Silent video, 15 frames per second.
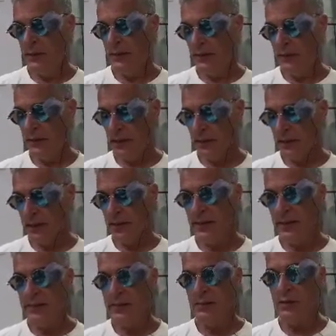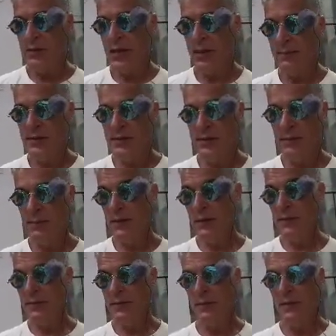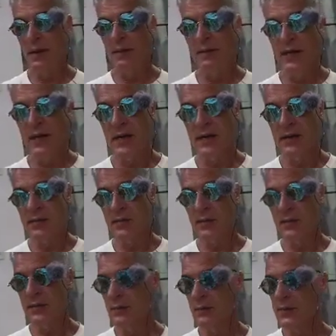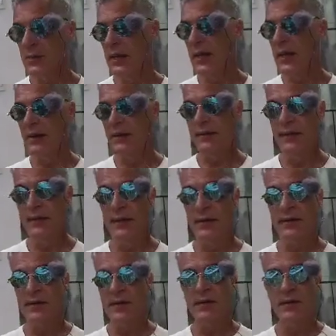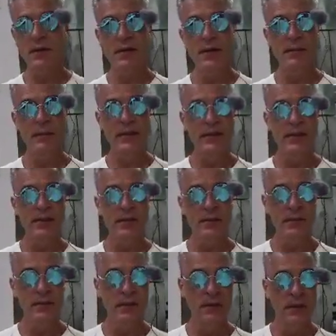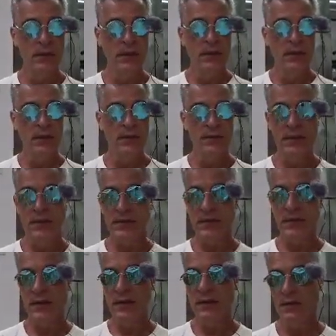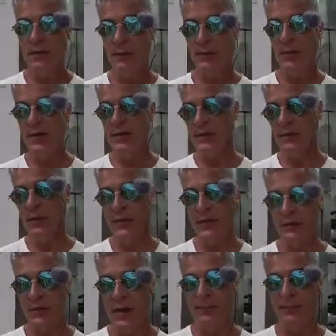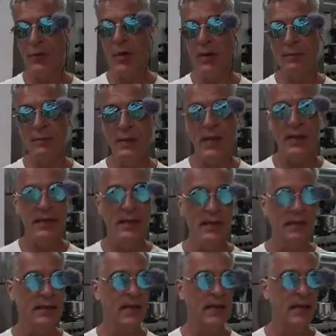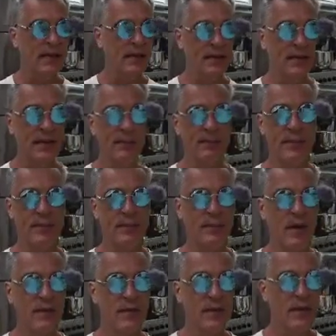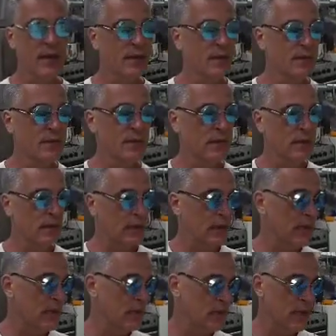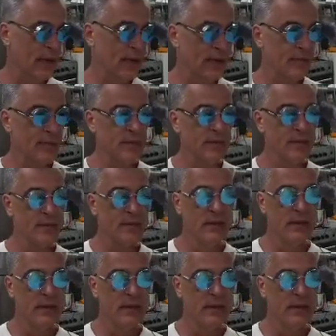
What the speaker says: and they did some shopping. She picked up some avocados, which I was glad of. They're starting to come into season here, and the price really dropped on them. I can eat the heck out of them avocados, and the kids like them too.